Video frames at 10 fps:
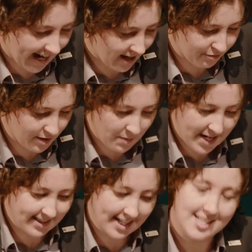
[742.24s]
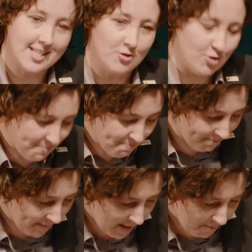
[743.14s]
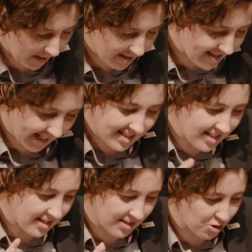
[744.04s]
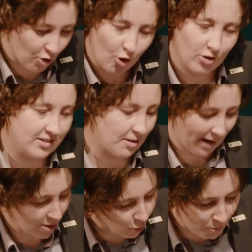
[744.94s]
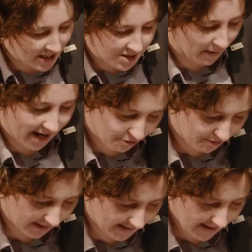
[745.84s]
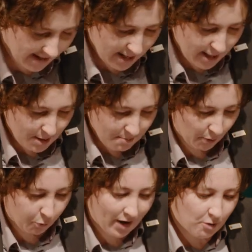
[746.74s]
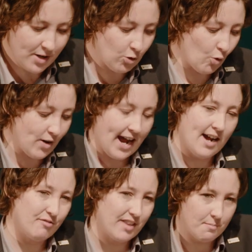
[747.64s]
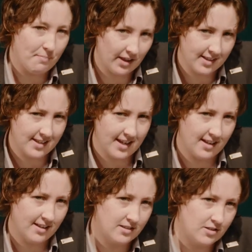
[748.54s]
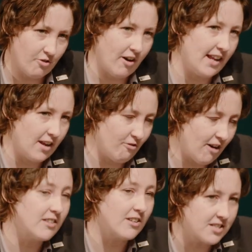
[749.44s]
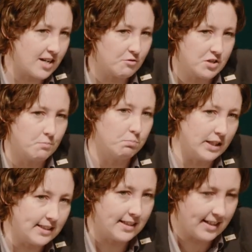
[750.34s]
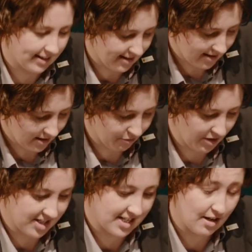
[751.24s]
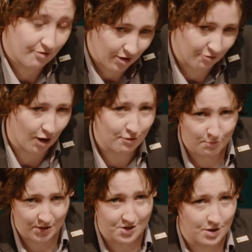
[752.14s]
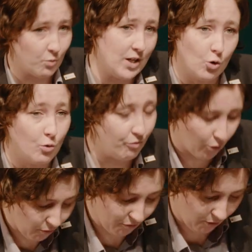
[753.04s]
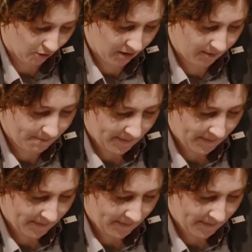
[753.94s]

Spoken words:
have to be a distant dream because things in Scotland are by no means perfect. But where we don't have the ability to rid ourselves completely of Conservative governments that we don't vote for,